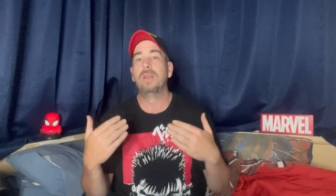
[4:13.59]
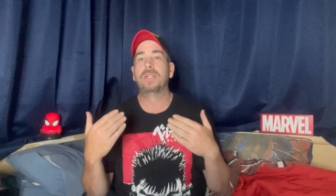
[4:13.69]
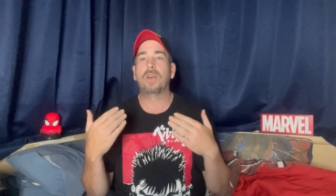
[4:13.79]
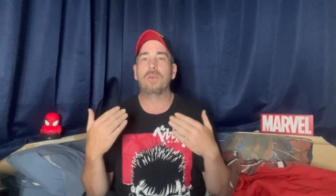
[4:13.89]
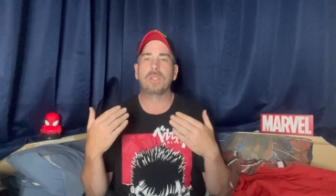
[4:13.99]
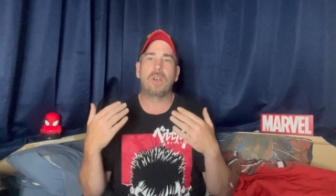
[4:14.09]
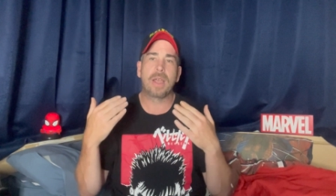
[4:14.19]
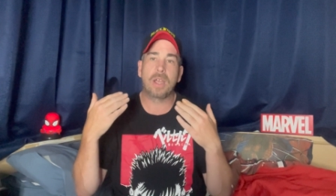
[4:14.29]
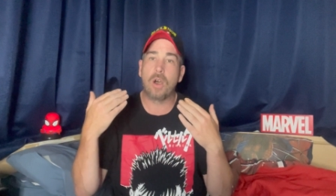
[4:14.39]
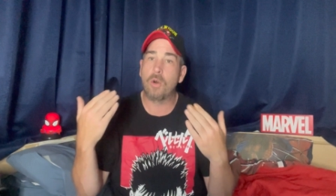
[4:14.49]
so I was
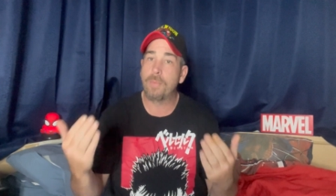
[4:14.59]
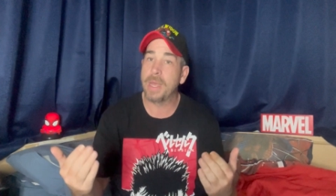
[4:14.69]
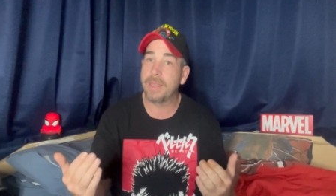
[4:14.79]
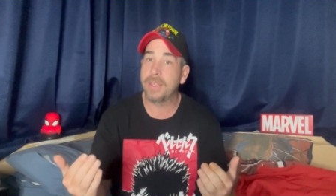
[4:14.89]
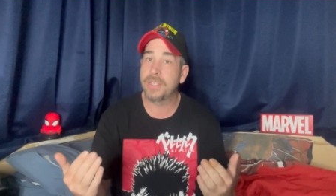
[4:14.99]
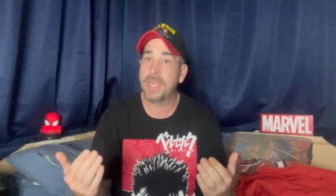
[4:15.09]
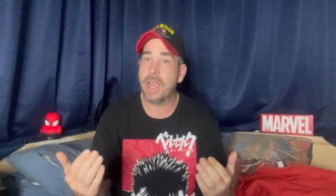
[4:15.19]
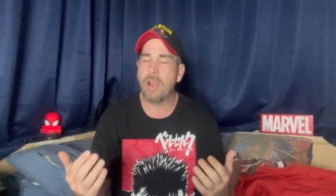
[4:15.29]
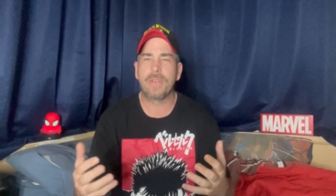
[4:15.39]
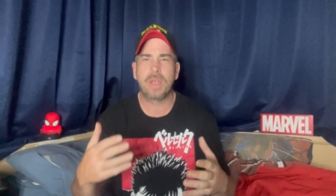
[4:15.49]
like, I'll pick this
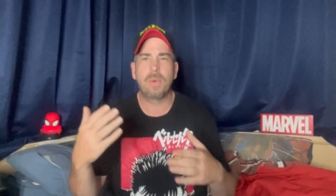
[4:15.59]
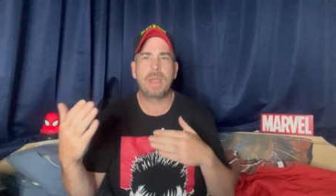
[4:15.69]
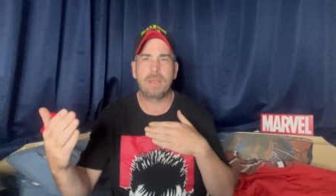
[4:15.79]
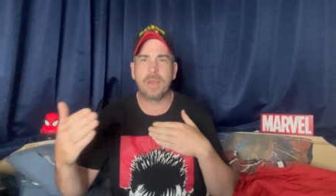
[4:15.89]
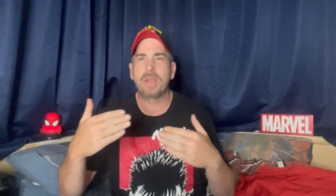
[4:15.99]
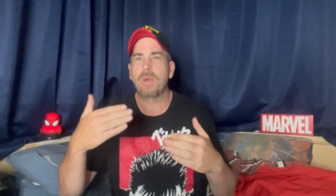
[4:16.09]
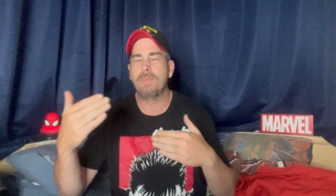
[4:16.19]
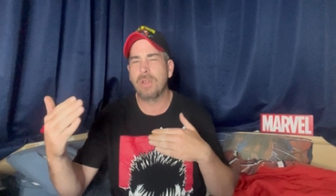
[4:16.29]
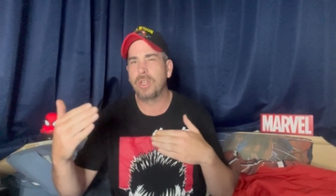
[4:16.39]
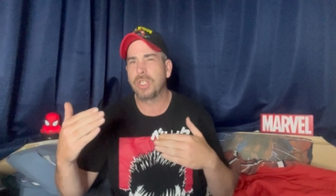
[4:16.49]
character. I think we
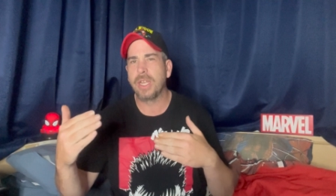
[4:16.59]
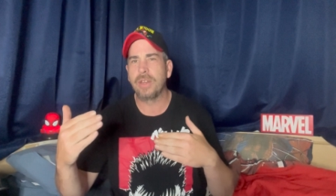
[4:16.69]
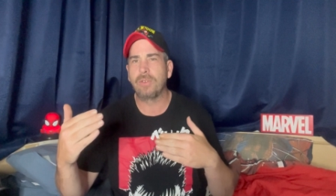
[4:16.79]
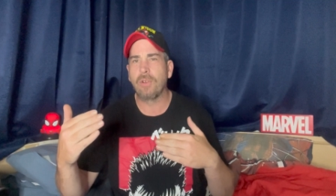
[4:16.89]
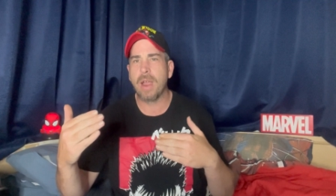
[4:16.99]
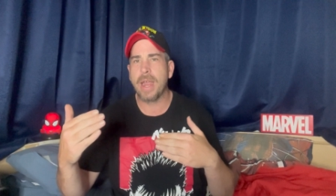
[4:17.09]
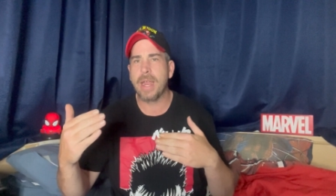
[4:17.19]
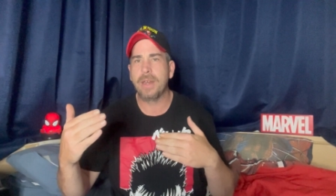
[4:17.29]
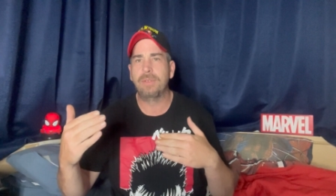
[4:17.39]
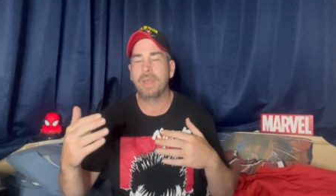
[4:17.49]
mutually
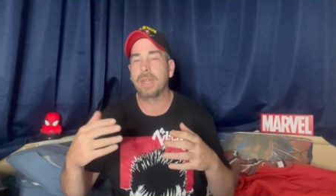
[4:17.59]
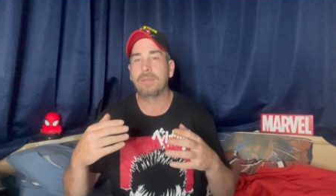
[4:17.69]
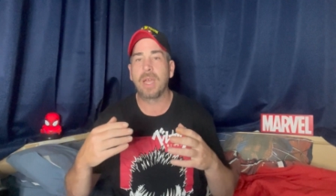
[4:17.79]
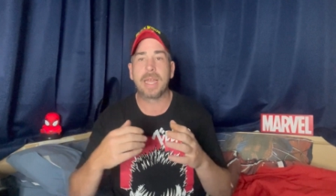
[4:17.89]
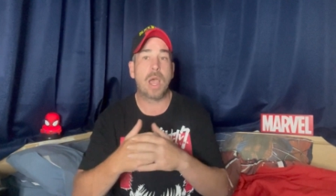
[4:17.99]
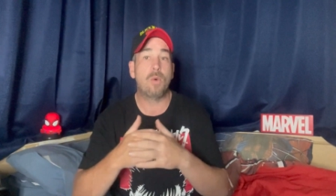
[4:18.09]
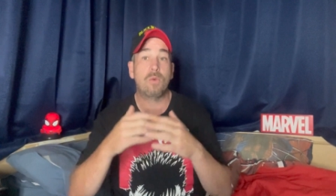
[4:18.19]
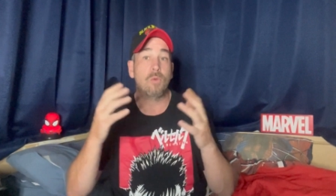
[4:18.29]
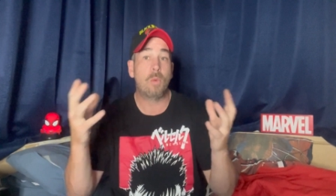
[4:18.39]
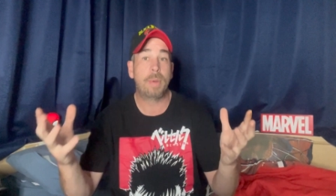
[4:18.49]
agreed that, okay, we'll
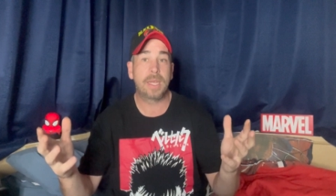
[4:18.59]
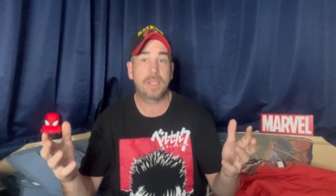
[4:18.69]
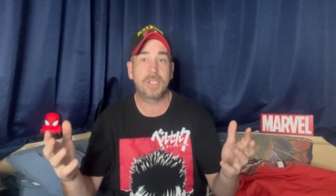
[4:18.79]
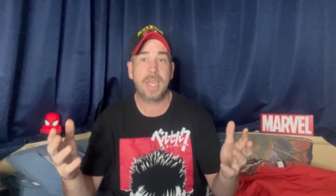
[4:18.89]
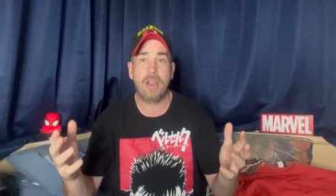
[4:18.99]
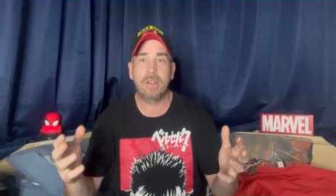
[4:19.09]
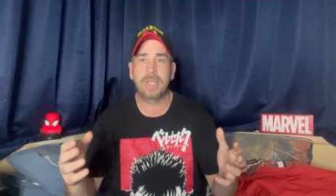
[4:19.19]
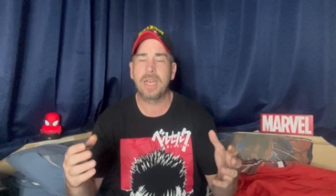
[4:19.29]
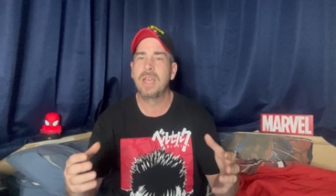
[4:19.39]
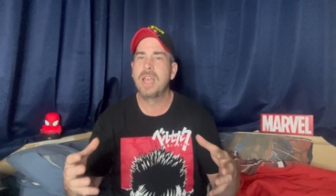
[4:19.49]
pick this
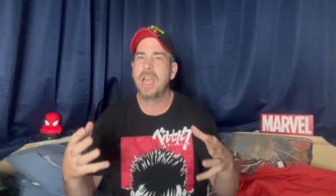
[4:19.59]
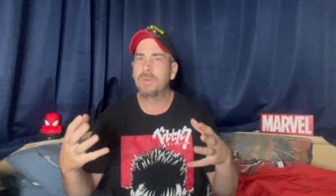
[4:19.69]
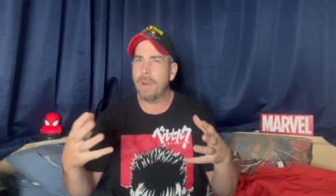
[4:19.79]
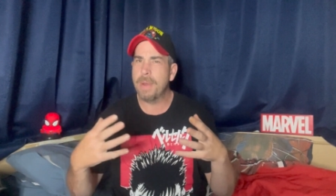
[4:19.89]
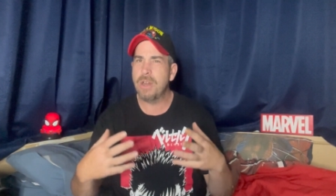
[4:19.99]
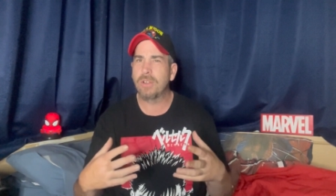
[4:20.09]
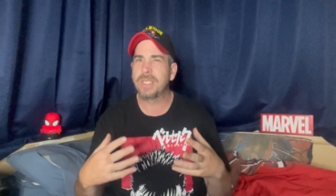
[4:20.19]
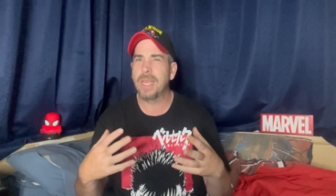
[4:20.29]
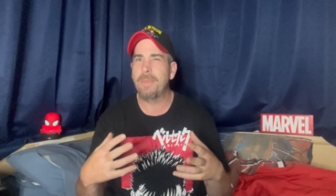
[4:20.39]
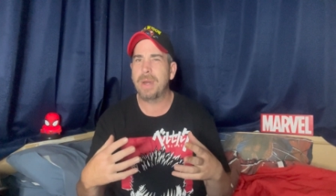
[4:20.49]
character. It's probably not
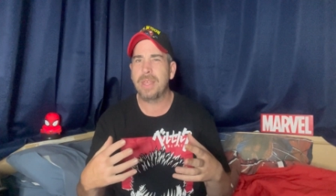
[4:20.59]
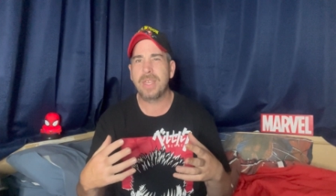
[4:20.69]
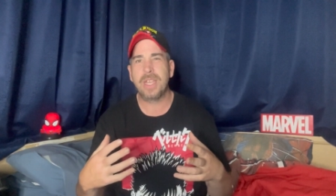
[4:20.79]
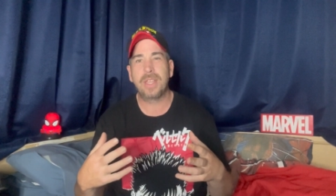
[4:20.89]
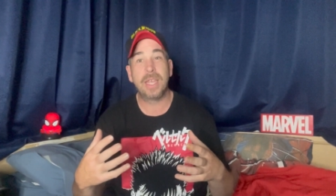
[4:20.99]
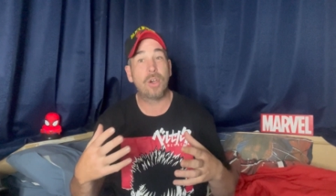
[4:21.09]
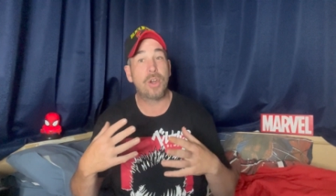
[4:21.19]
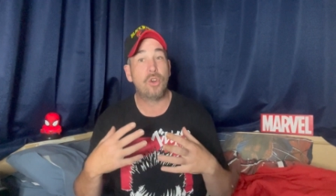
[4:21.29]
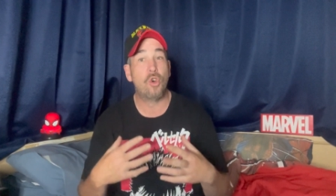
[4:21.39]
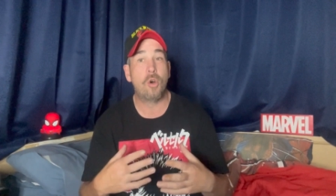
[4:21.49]
somebody that you'd think
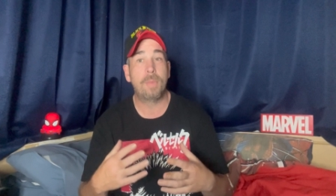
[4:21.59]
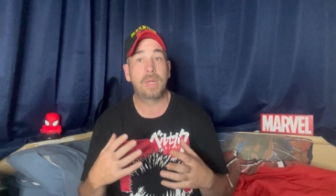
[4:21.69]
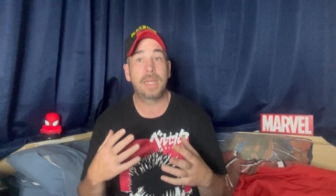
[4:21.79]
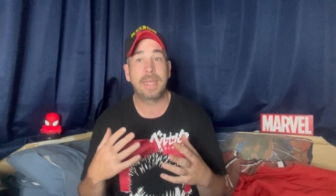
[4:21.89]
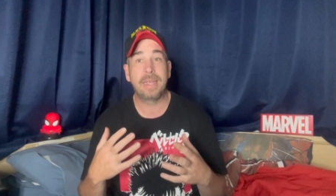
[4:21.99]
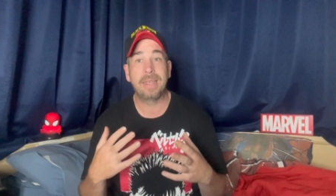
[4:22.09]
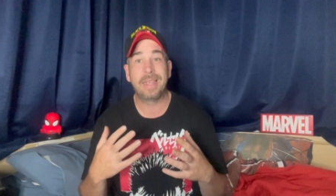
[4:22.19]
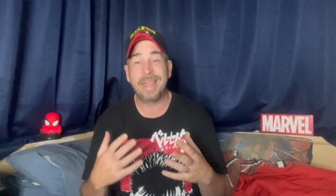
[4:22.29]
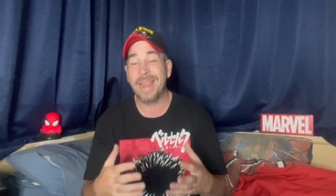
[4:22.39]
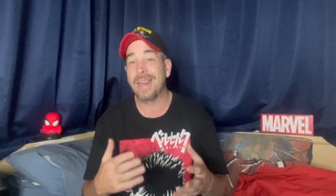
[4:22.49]
I'd normally
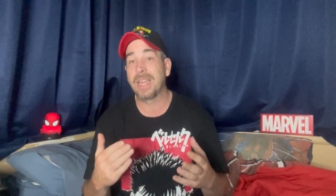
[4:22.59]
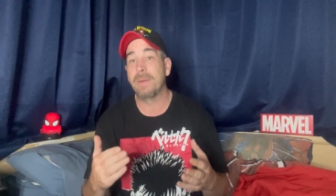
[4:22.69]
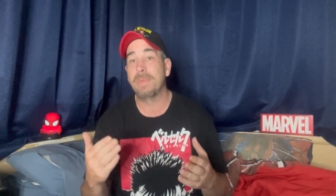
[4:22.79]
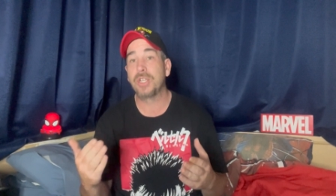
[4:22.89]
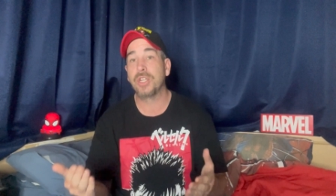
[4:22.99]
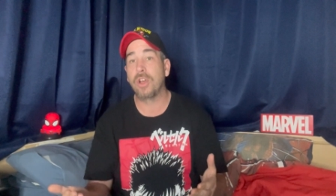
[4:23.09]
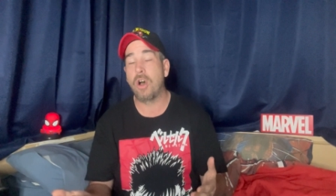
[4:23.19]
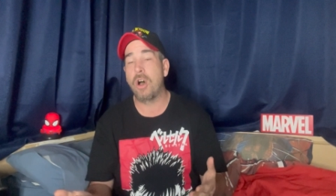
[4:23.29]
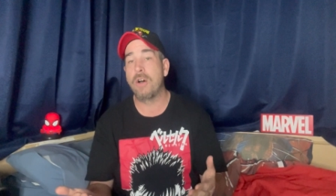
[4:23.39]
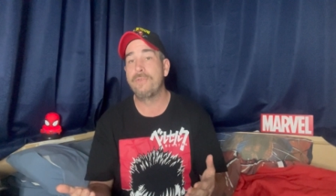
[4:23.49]
get a commission
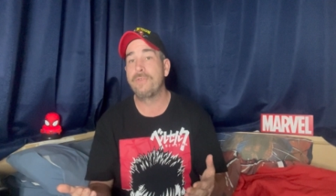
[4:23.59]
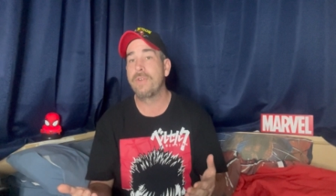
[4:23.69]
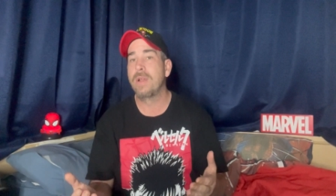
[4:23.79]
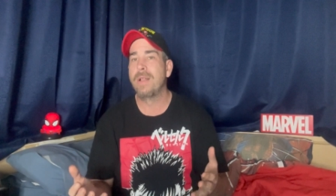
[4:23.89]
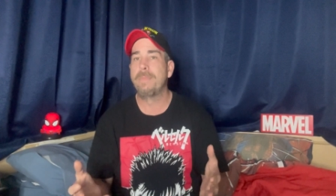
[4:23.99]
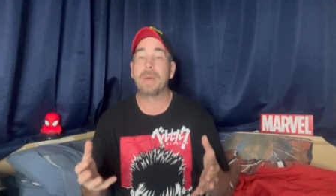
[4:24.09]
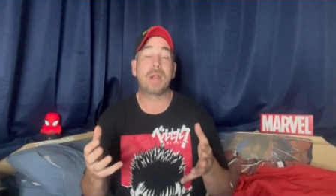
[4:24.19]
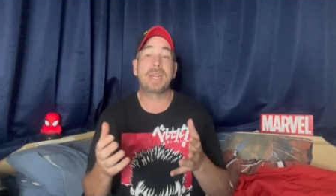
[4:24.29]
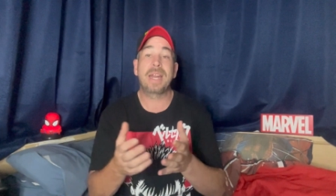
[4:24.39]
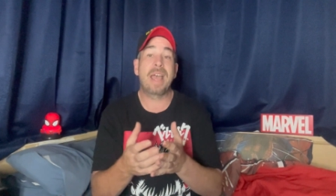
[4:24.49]
of, but I
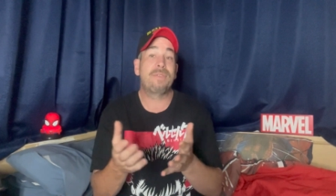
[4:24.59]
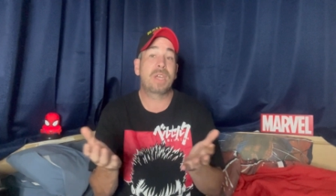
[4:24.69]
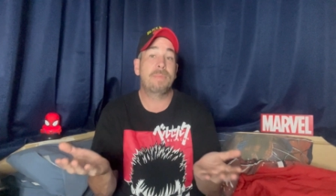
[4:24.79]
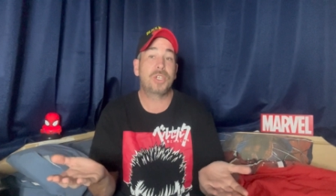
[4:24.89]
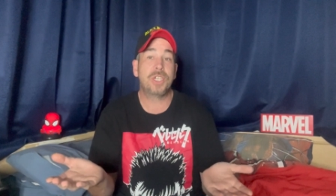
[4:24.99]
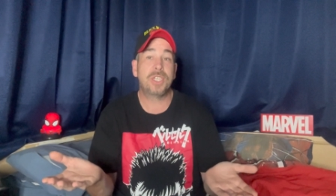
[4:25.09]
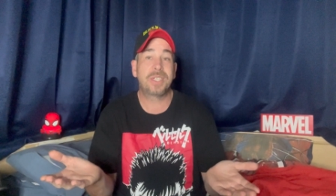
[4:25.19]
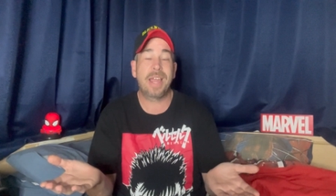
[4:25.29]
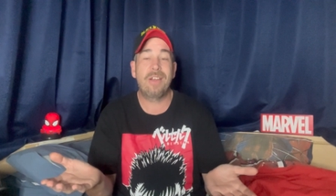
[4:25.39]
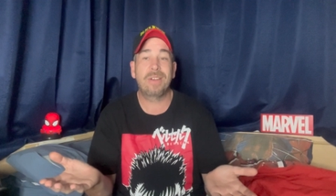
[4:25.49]
didn't have a commission of this
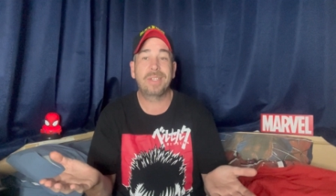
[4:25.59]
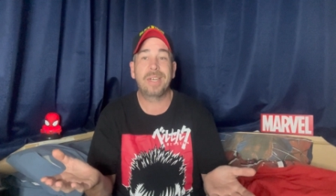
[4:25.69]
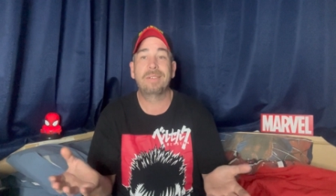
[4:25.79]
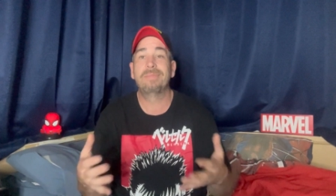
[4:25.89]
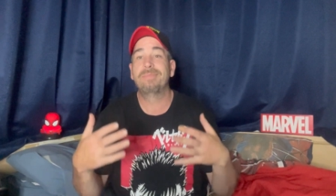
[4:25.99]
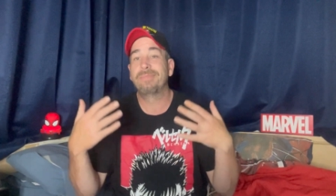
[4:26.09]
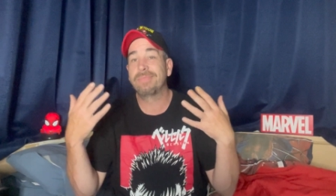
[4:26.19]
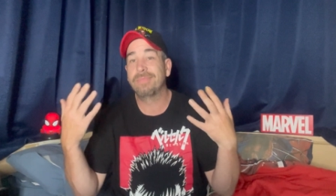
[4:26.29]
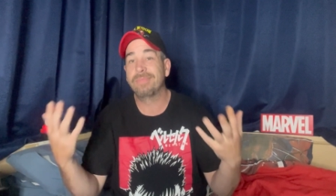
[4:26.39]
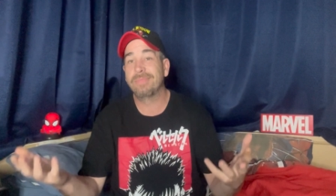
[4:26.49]
character.
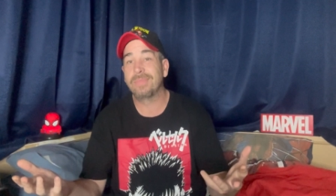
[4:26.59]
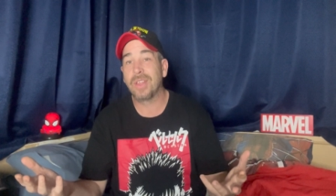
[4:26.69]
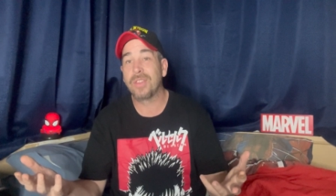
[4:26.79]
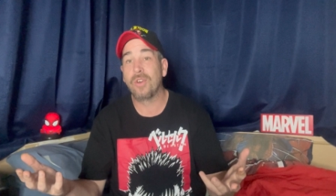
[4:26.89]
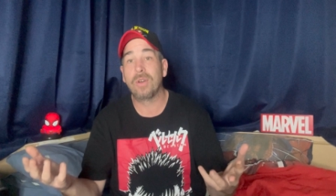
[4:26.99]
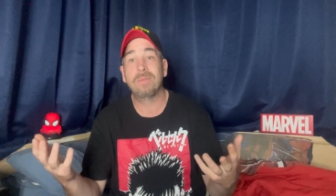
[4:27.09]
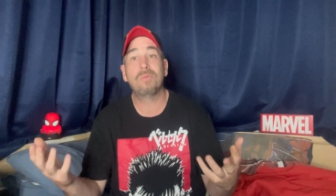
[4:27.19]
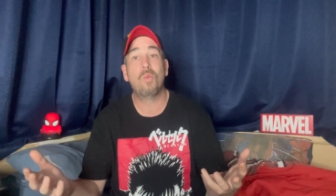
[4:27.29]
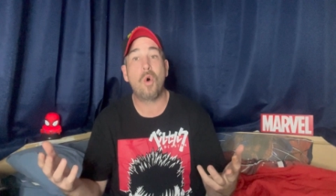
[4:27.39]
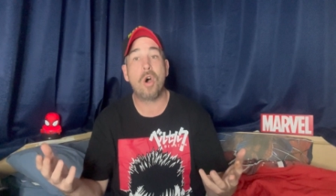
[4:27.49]
I thought,
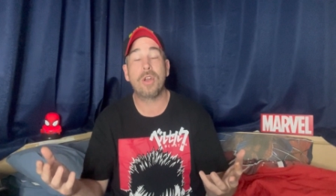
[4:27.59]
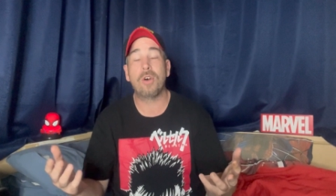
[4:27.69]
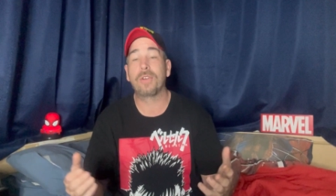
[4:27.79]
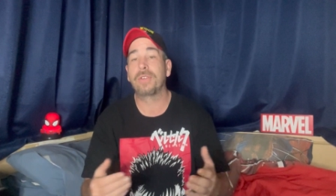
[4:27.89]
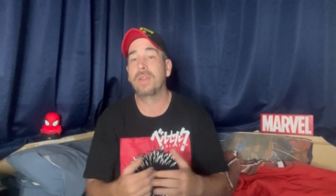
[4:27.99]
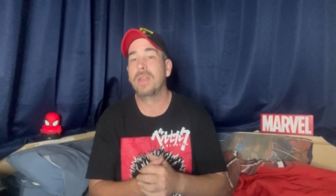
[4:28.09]
why not?